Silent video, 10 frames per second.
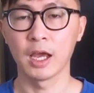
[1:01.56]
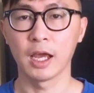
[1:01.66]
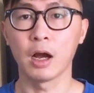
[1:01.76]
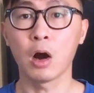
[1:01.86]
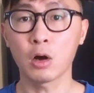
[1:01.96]

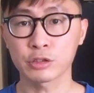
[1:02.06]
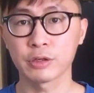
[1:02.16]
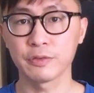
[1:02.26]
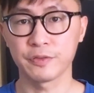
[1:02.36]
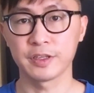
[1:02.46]
It
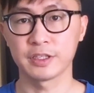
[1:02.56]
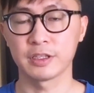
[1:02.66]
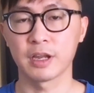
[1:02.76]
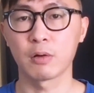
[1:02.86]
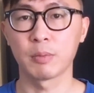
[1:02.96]
also fits
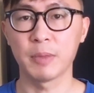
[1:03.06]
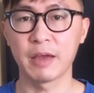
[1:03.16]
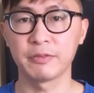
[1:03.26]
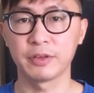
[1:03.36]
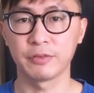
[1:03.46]
in our
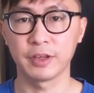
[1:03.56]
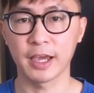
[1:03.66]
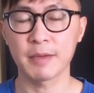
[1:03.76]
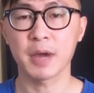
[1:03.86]
MVVM